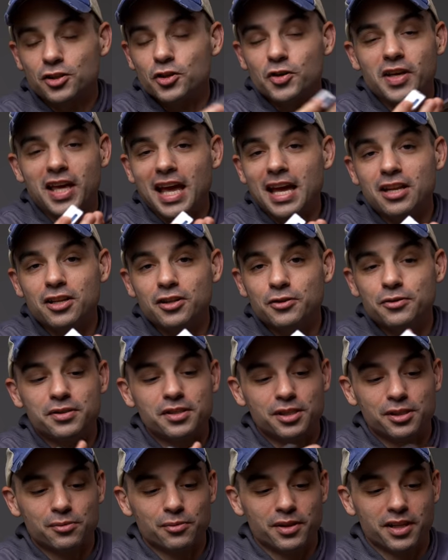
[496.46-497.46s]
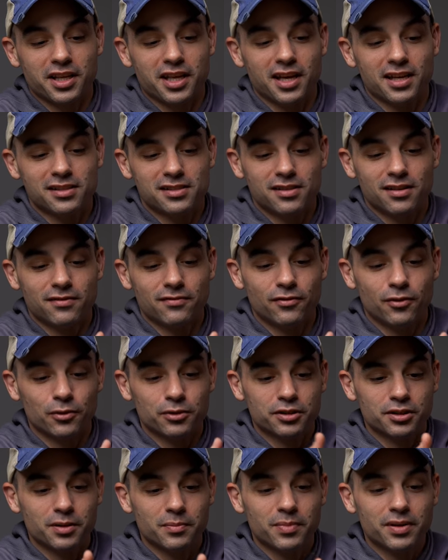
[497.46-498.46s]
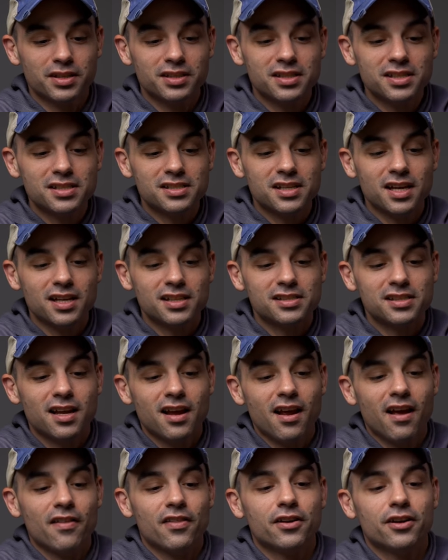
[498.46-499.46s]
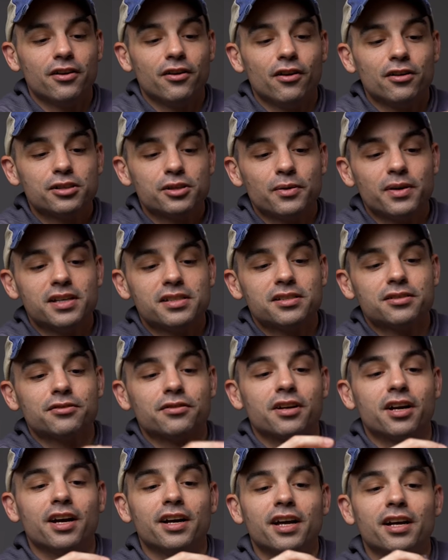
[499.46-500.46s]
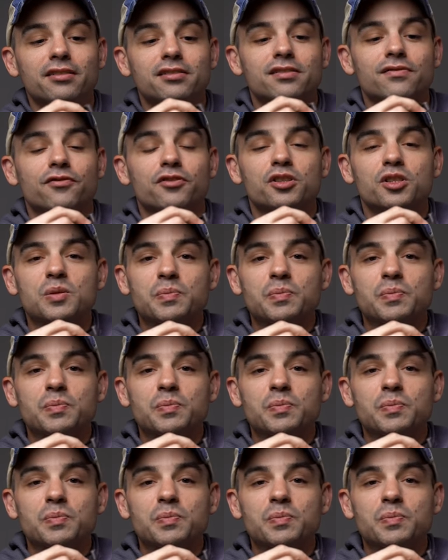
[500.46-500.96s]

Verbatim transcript: So you can't use this with a case, unfortunately. But it is nice that it also has little cutouts for the